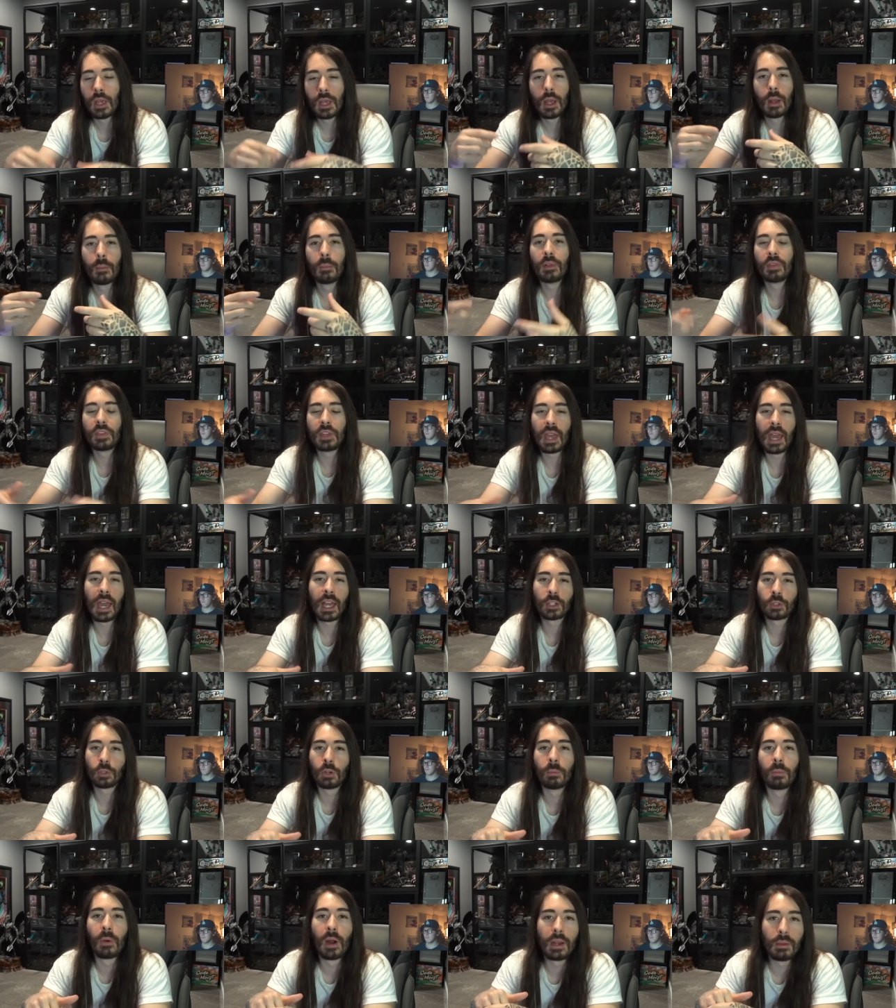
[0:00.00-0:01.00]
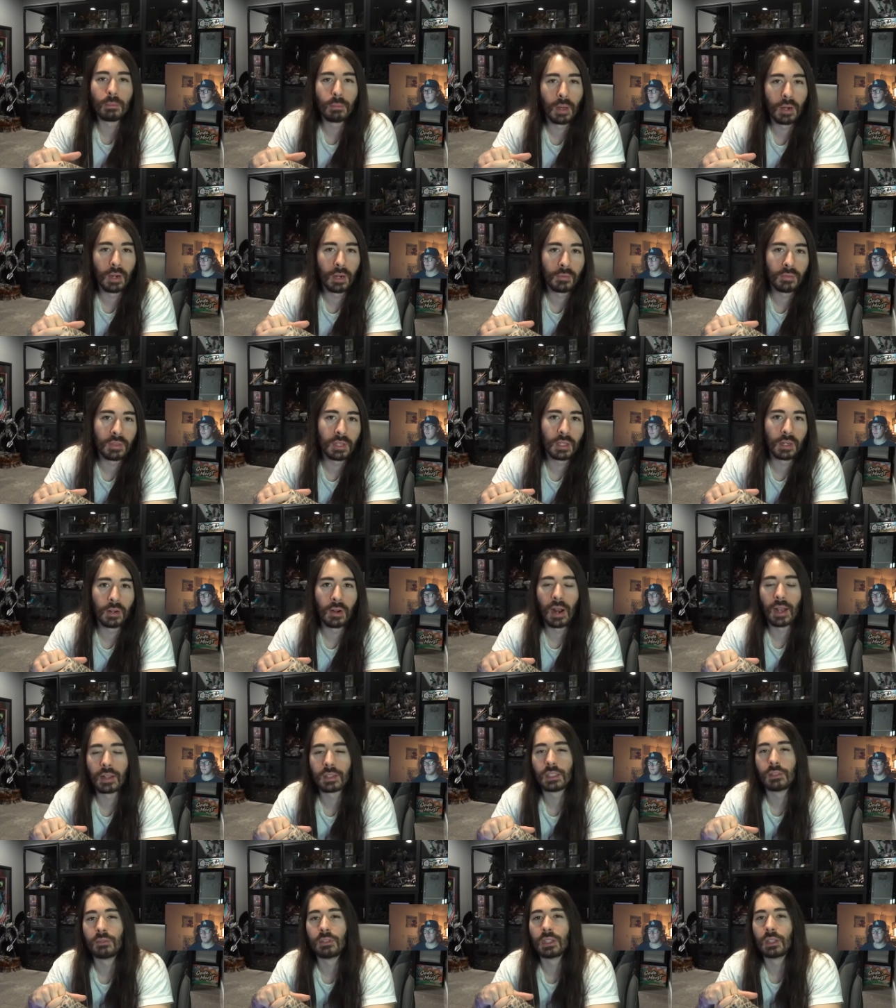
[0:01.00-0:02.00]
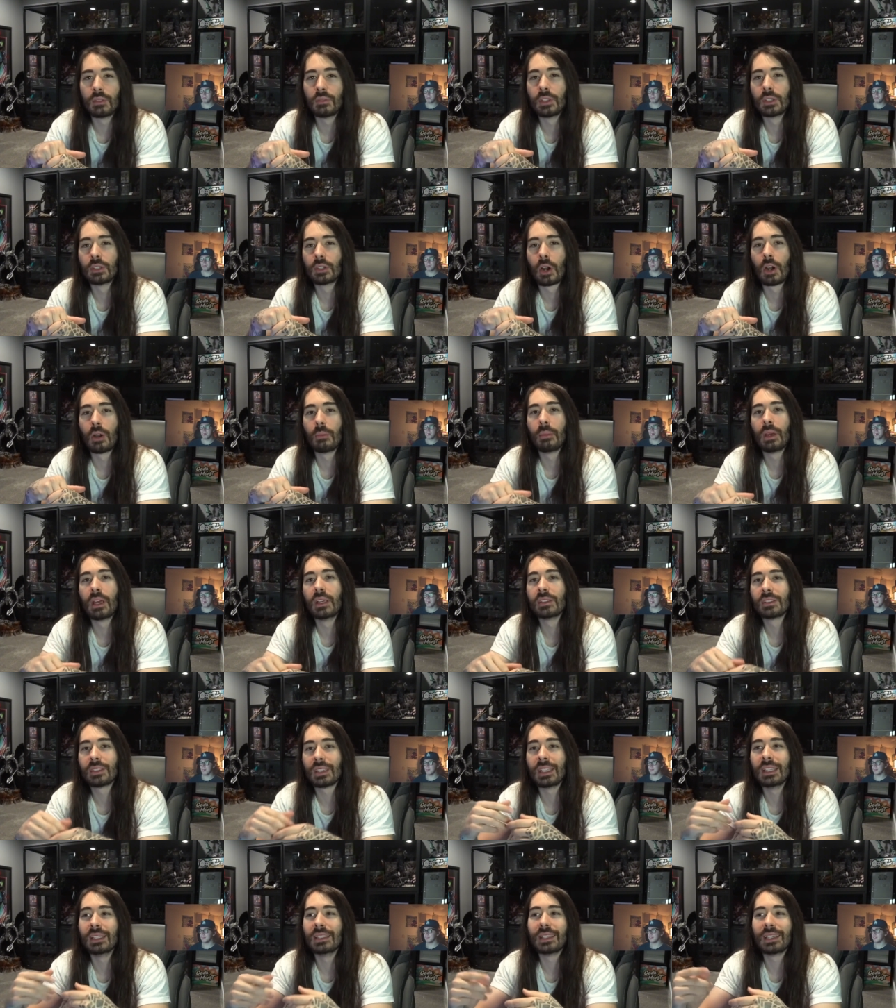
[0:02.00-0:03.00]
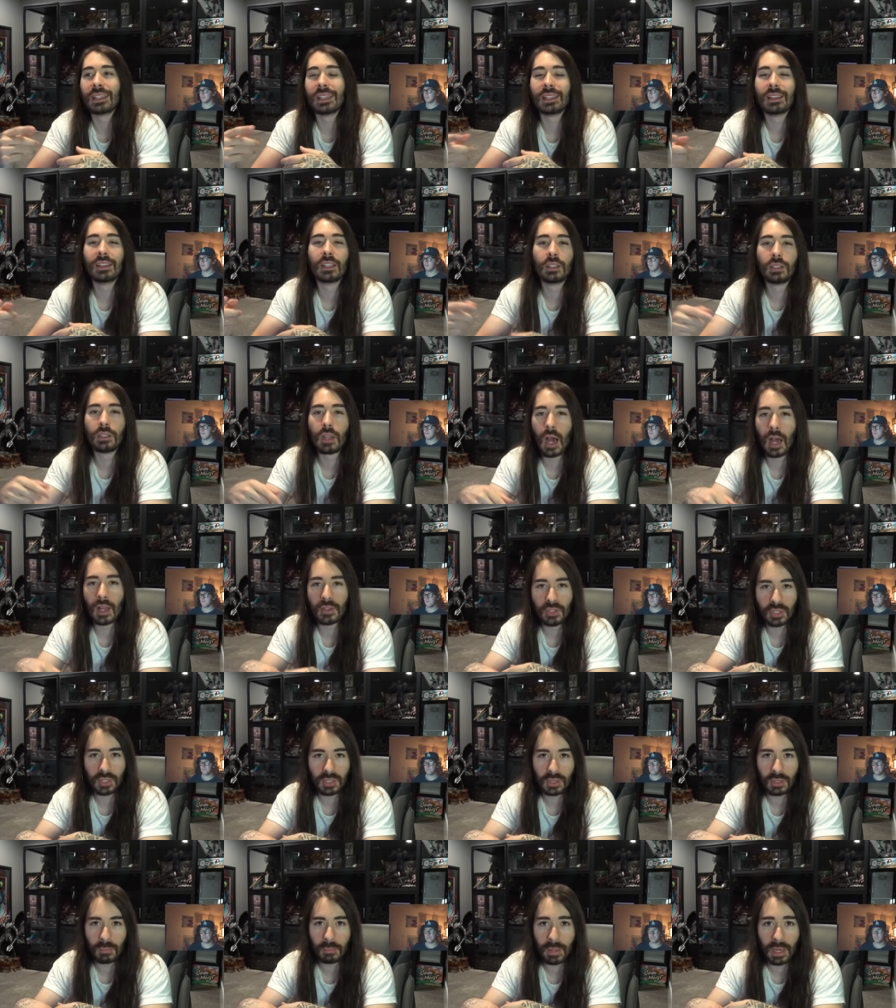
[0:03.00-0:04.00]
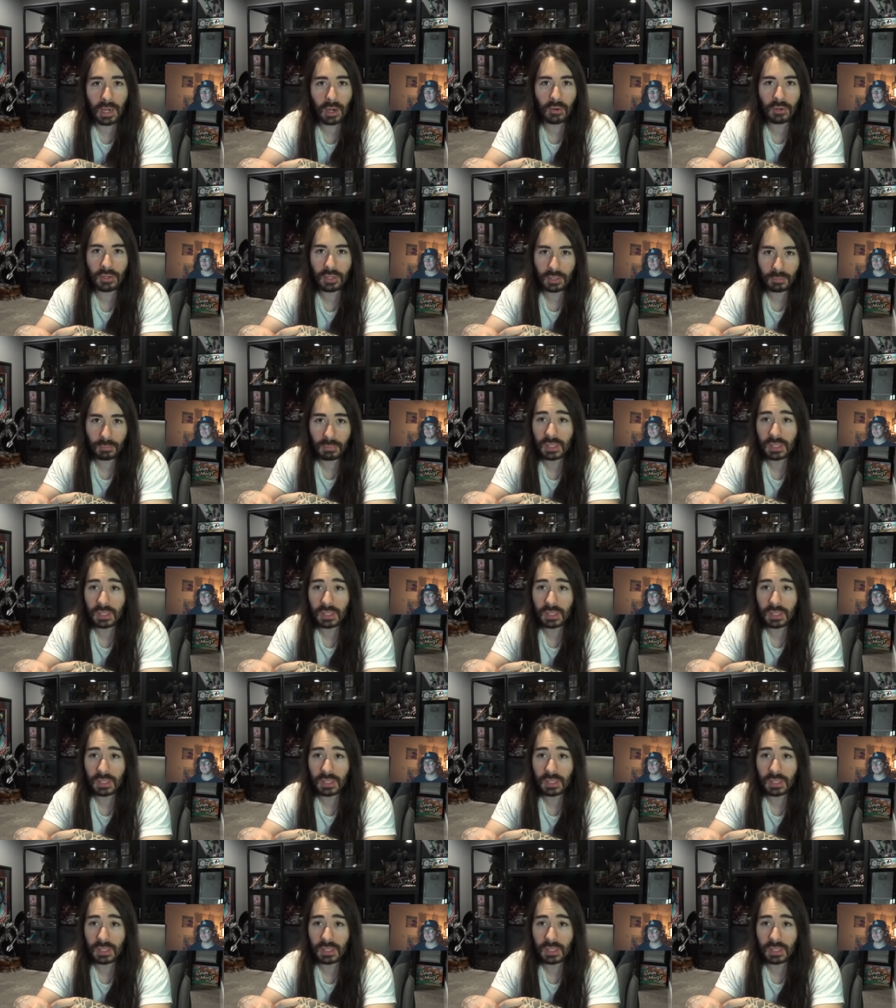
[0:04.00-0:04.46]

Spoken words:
But the actual bread and butter of the interactivity of the turn-based is in the dodging and the parrying.